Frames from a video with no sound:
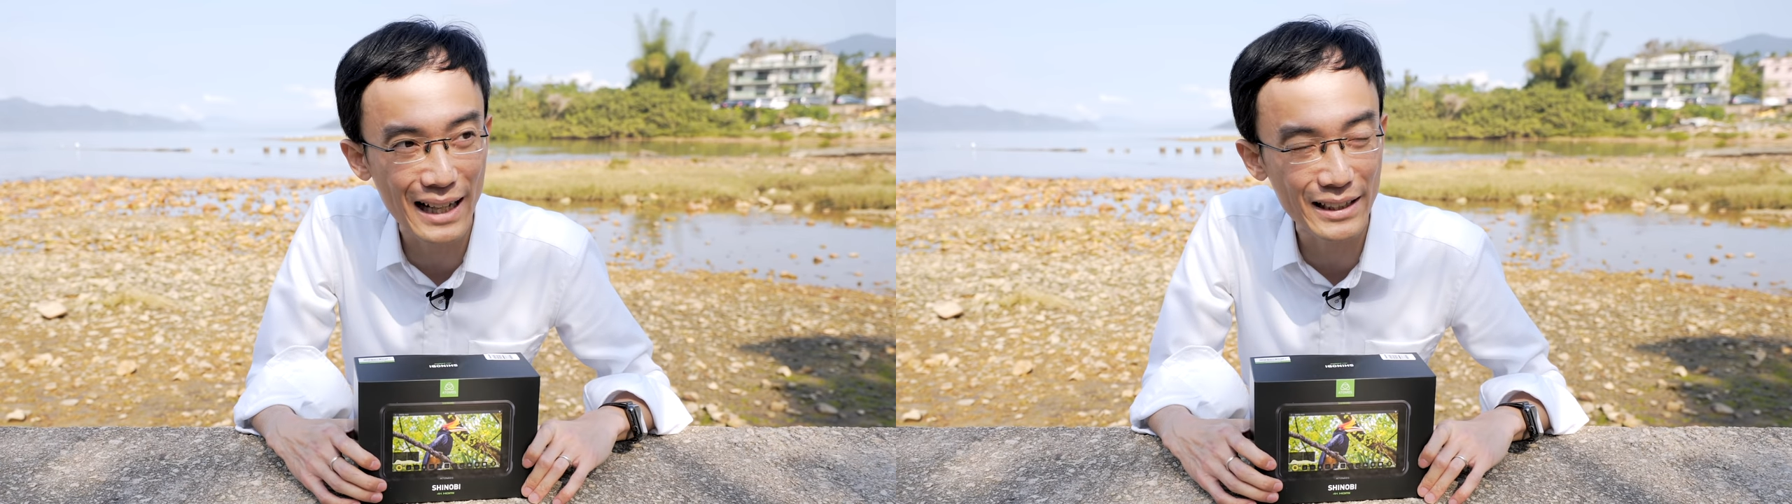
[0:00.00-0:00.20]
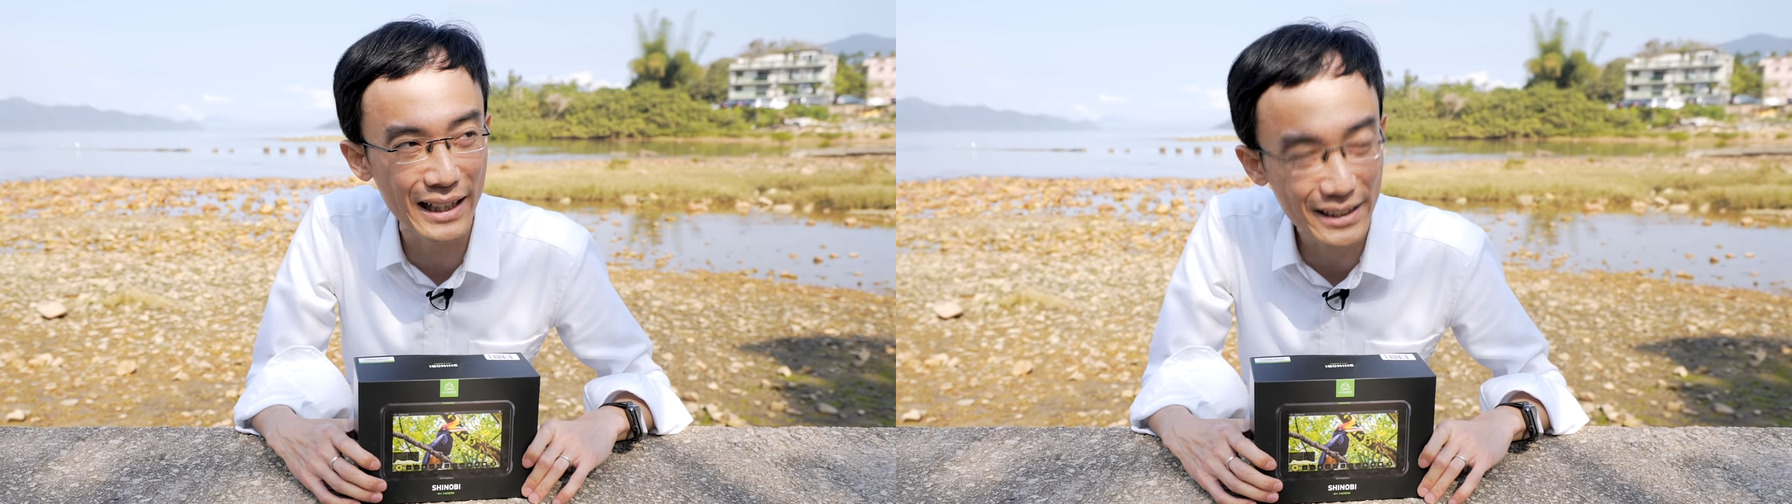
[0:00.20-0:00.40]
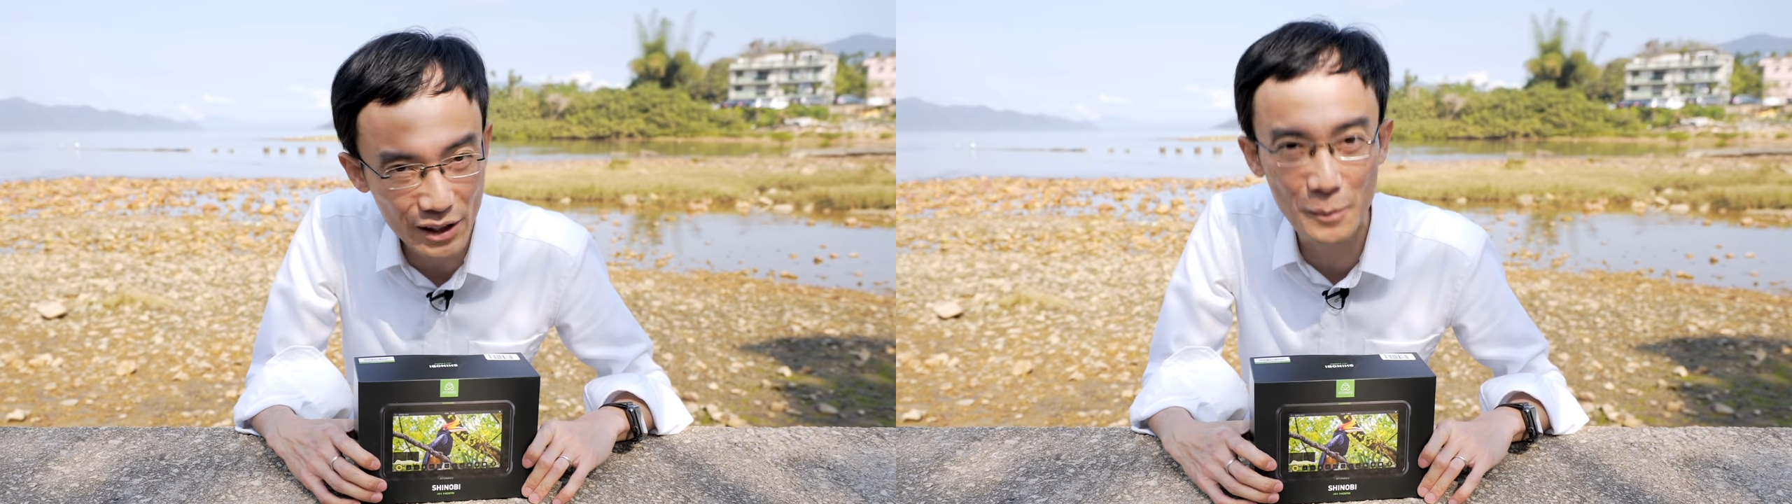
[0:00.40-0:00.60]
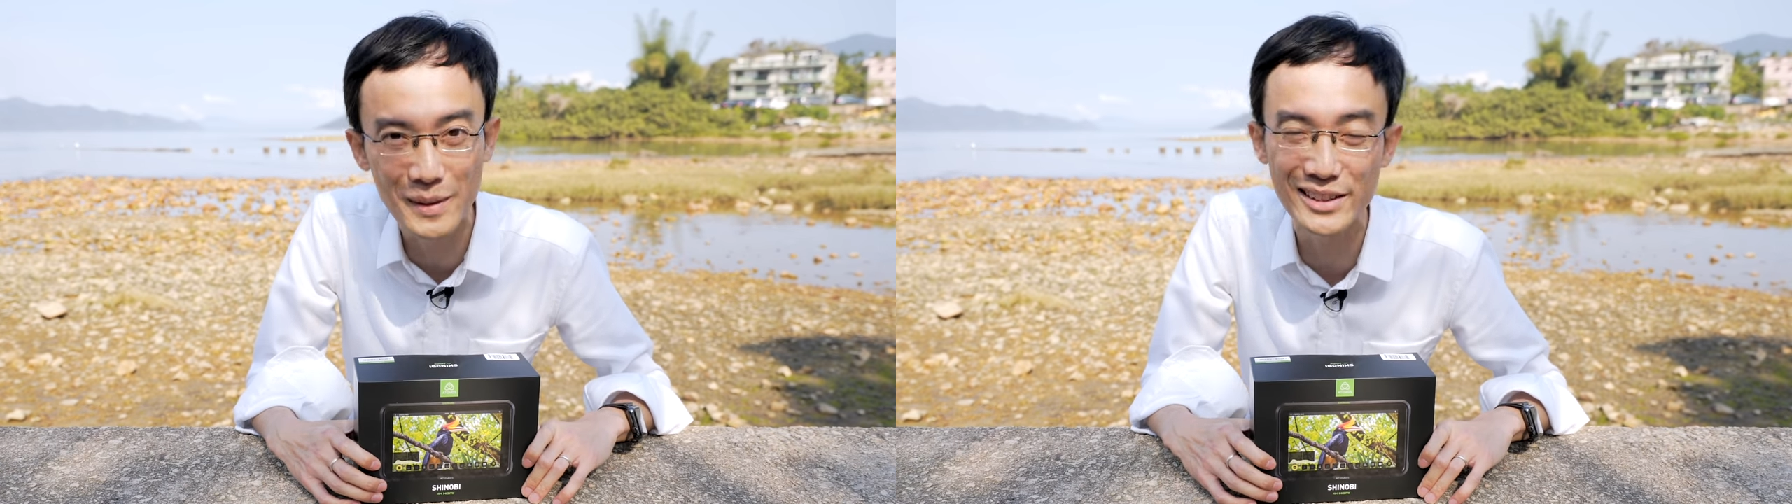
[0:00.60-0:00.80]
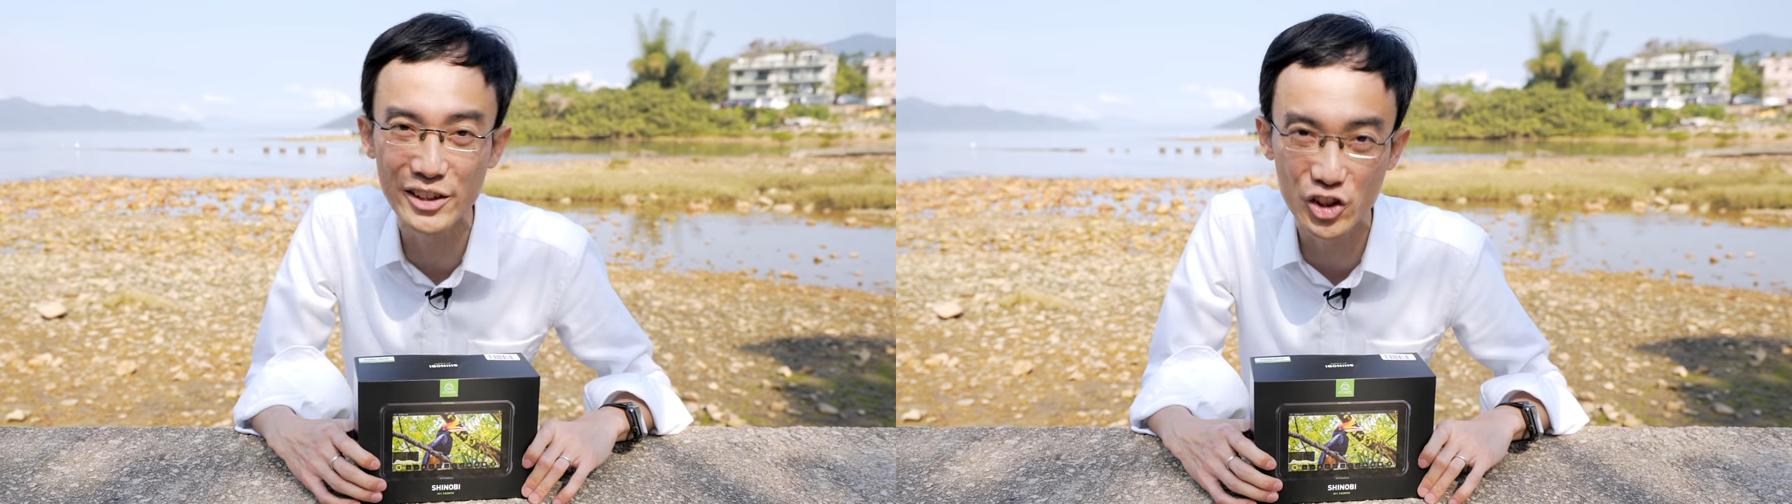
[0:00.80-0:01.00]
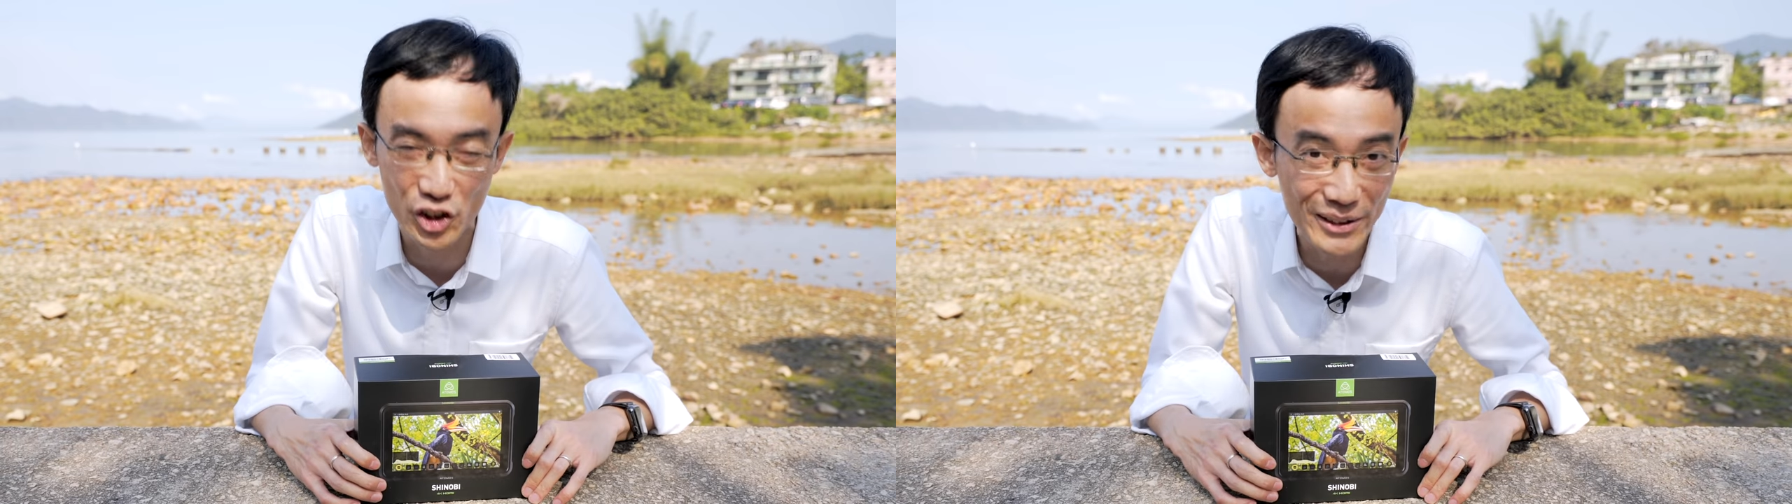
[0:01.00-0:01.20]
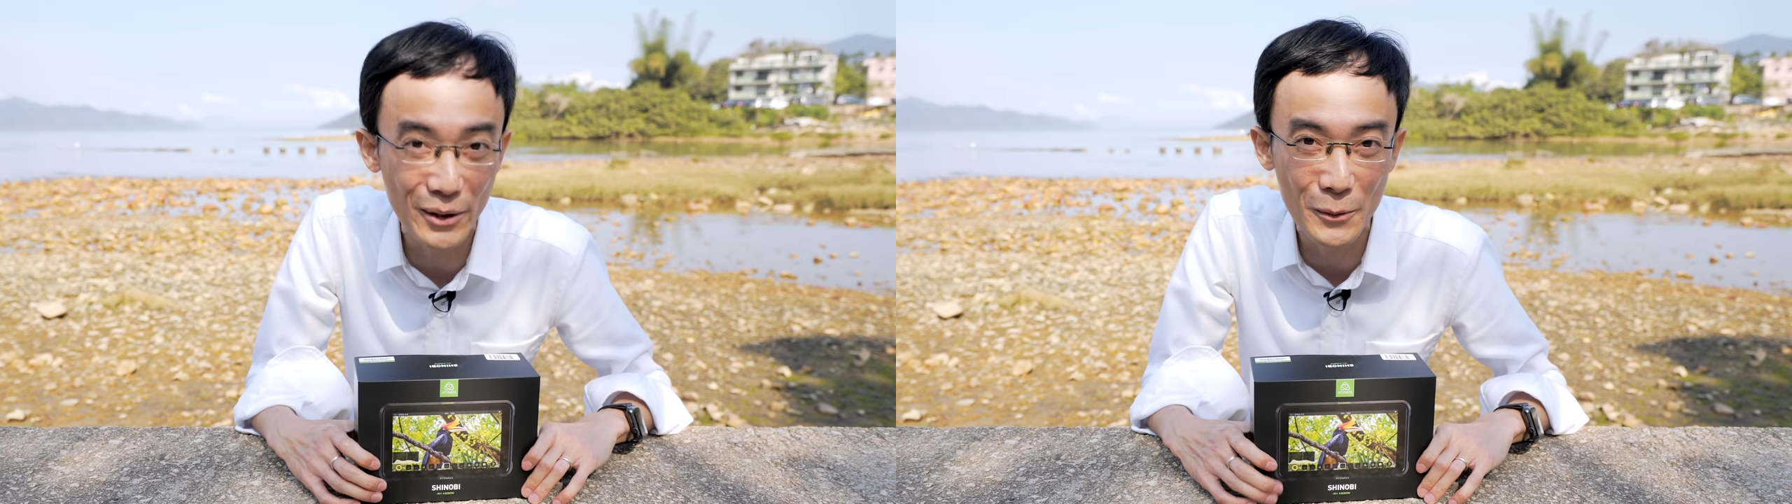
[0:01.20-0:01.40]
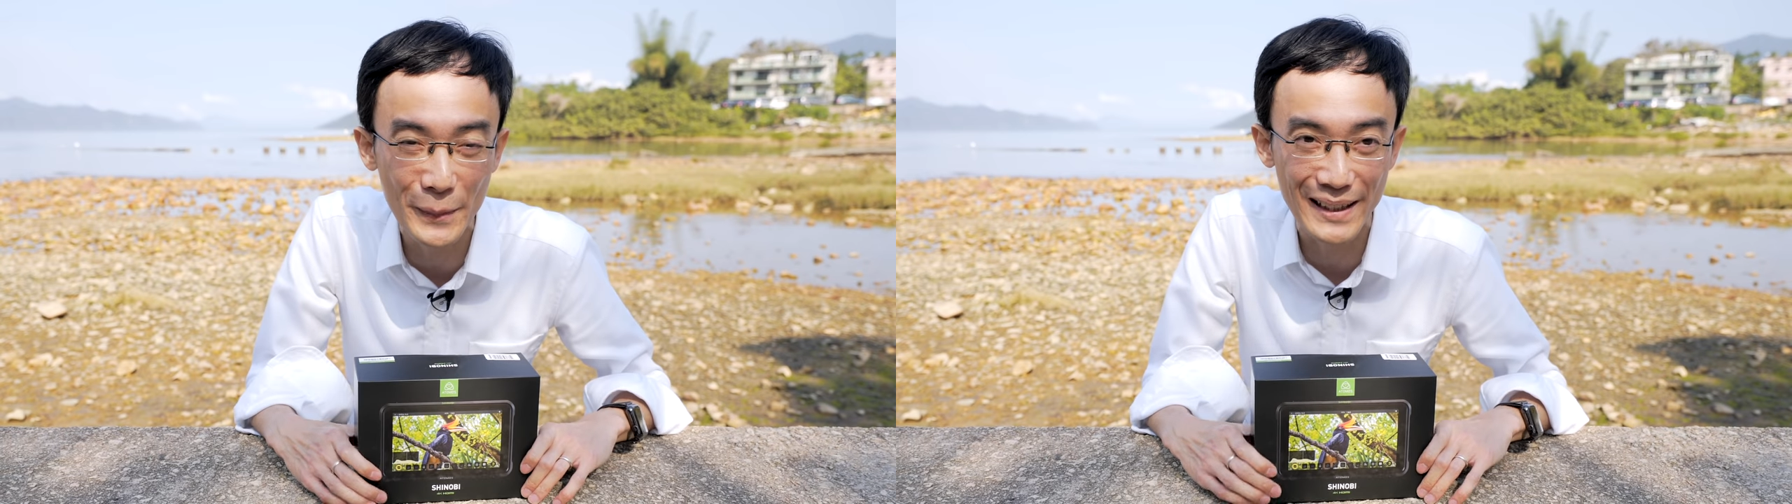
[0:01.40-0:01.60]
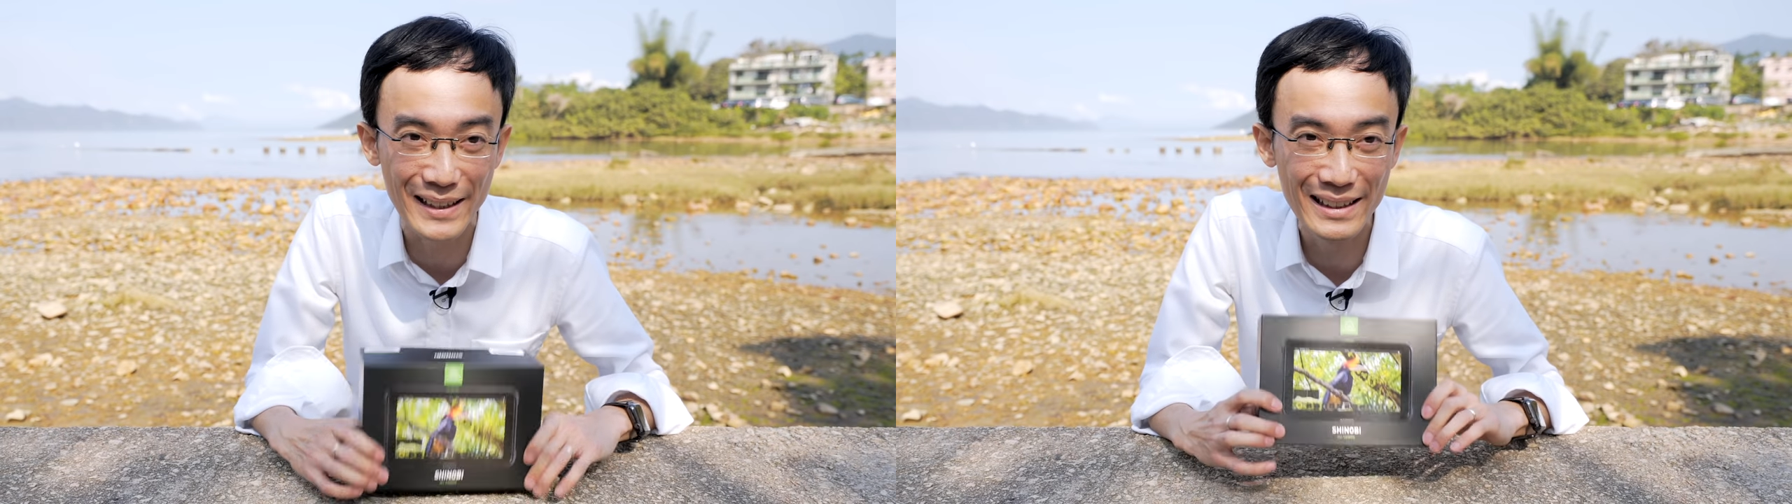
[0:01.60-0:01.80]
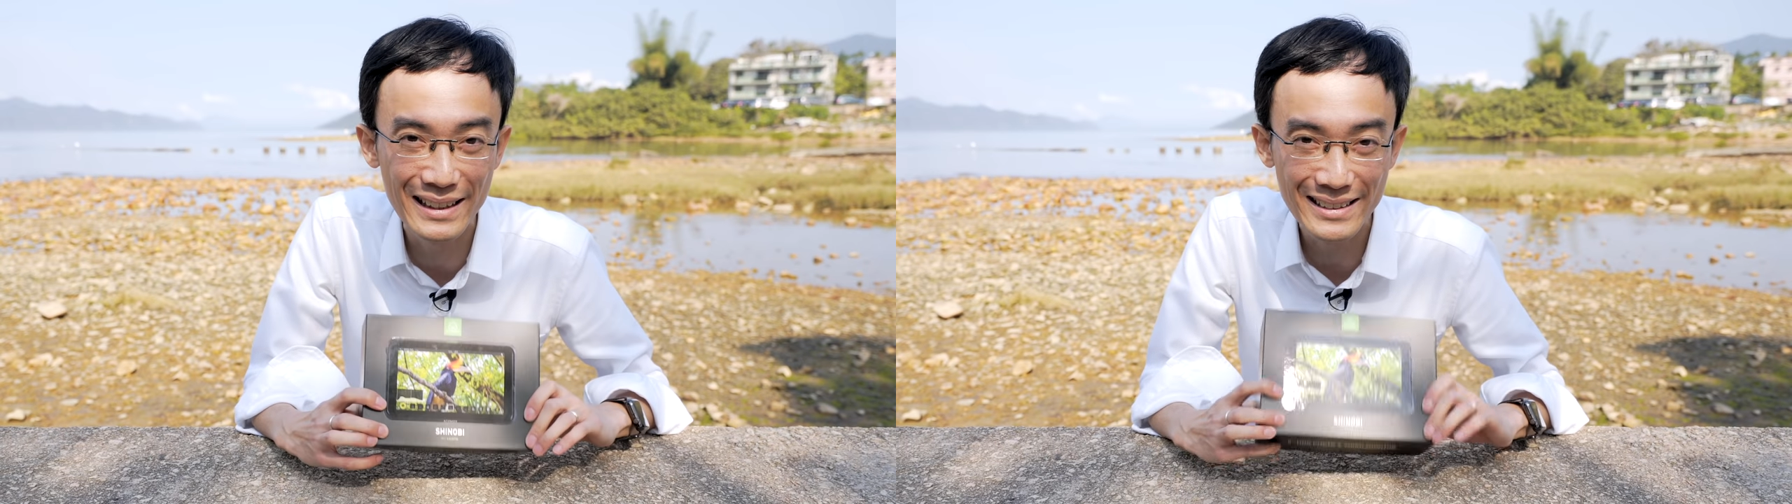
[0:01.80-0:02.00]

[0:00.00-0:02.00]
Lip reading: Atomos Shinobi